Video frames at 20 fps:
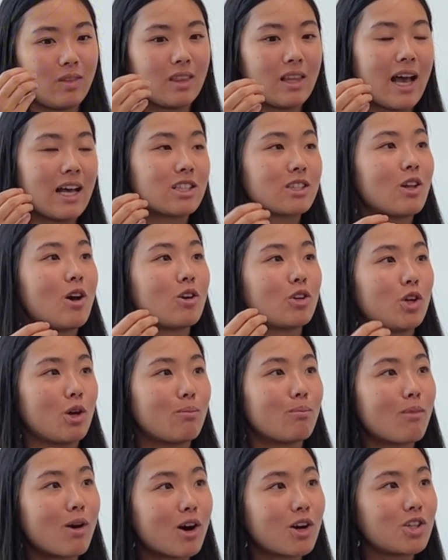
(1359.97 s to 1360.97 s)
as long your
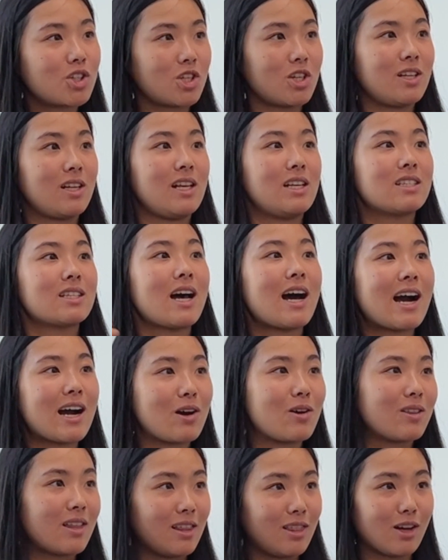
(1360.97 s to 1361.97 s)
margin is
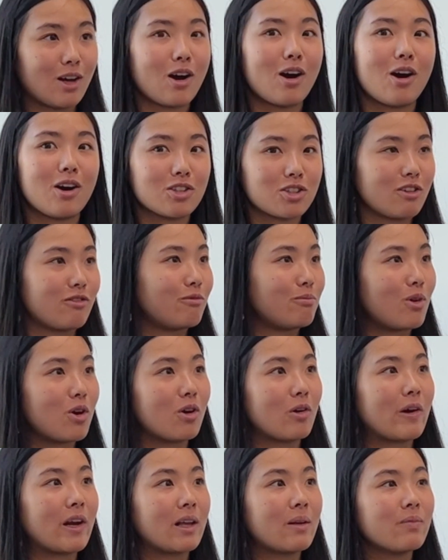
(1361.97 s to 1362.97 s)
higher than the cost of
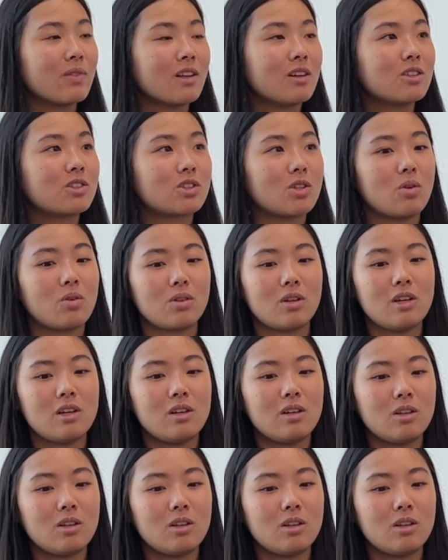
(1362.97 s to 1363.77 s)
borrowing correct so